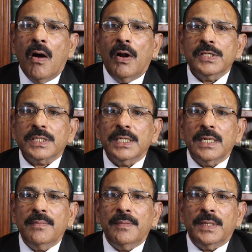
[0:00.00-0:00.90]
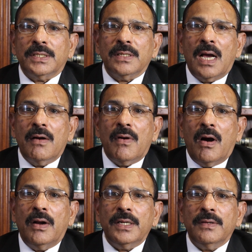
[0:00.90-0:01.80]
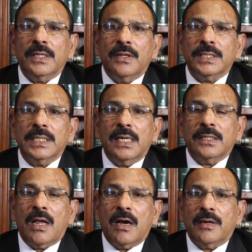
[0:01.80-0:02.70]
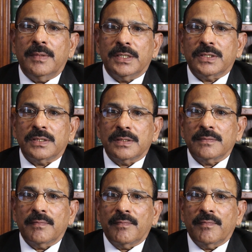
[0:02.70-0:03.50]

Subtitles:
Also remember to have all your original documents